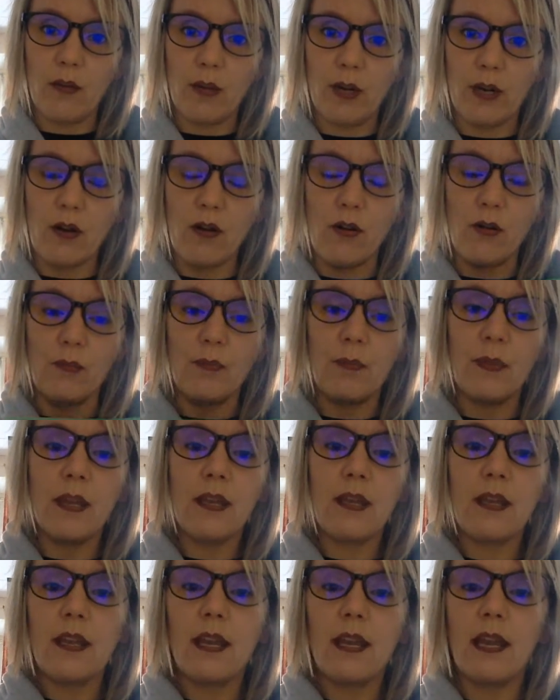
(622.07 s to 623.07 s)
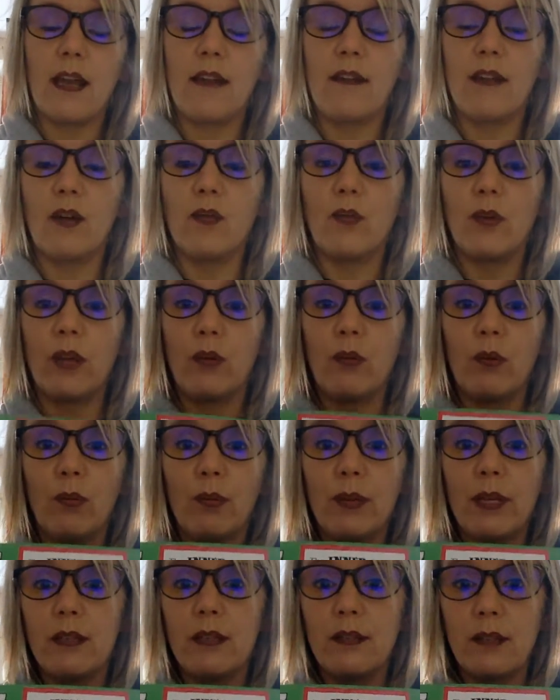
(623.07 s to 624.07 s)
went home. And then we will
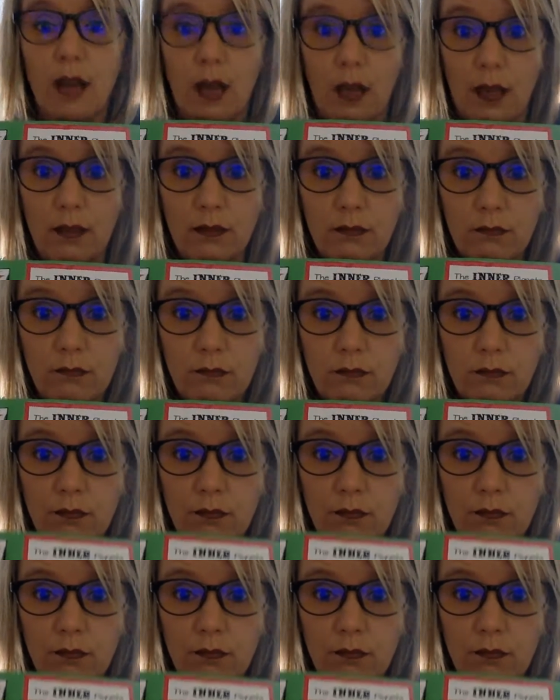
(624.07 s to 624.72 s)
be done